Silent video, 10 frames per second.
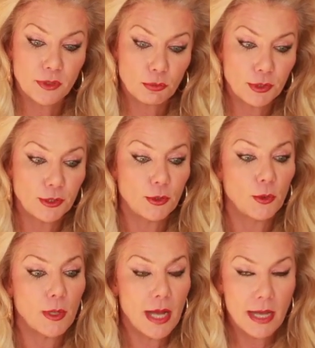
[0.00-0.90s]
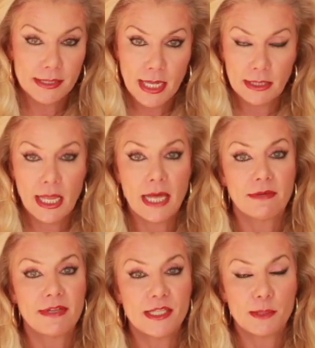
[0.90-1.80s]
through a lot
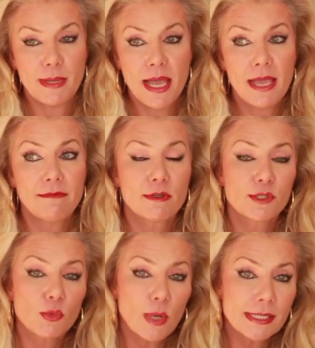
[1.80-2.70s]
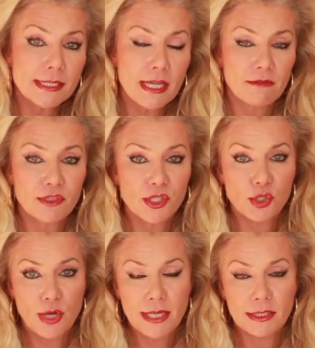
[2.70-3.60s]
of his behaviors, was
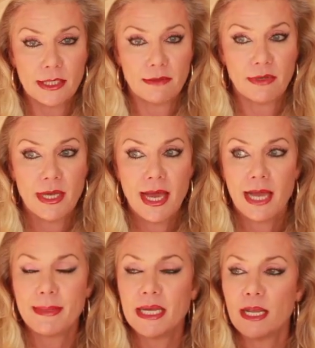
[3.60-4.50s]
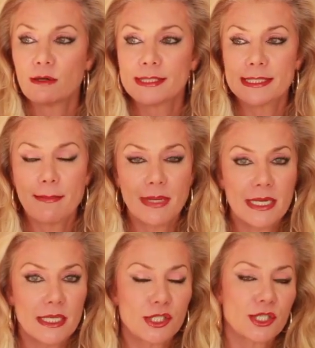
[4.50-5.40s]
self-destructive. I mean, here is
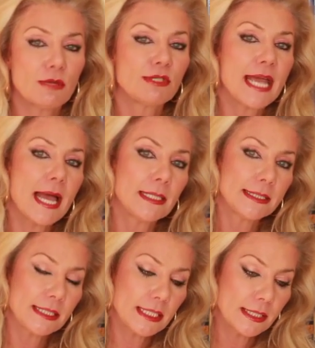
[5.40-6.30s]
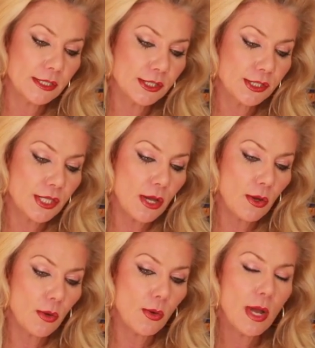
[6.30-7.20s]
somebody that's so talented,
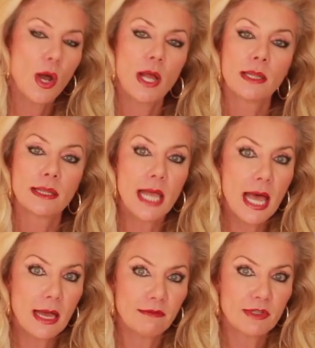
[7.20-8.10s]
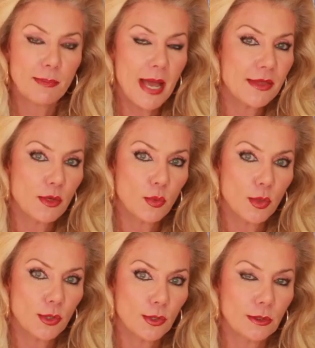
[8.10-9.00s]
so loved by the
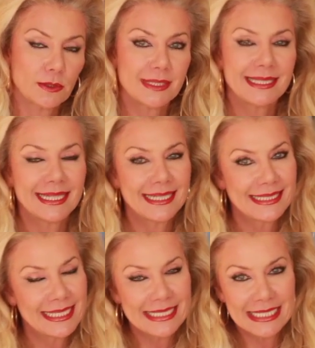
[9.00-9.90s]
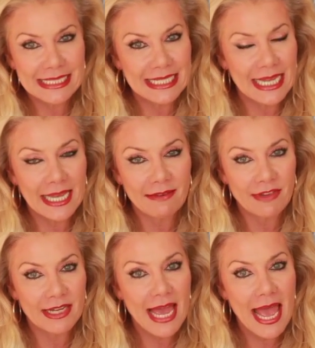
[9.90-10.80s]
world, and he didn't
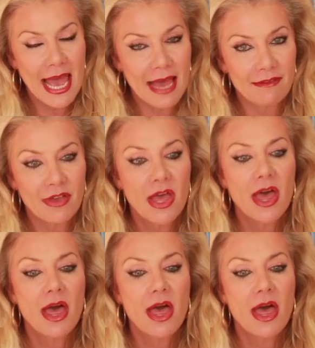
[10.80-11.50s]
even have